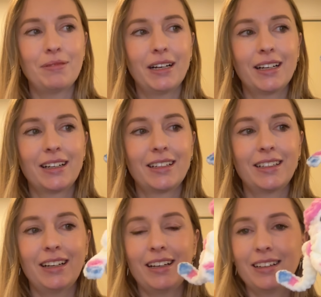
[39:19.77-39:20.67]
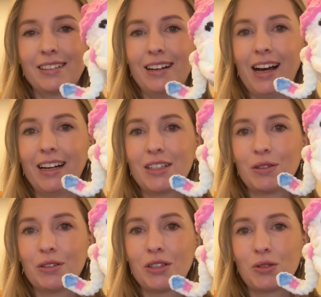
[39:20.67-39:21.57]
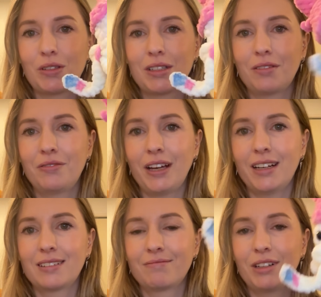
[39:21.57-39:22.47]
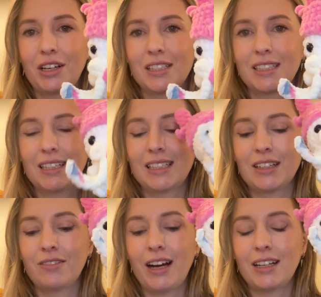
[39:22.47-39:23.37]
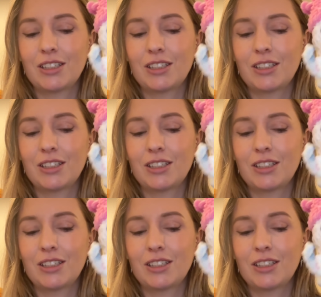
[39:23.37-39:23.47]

But yeah, I need to also do its little feet because it's not right.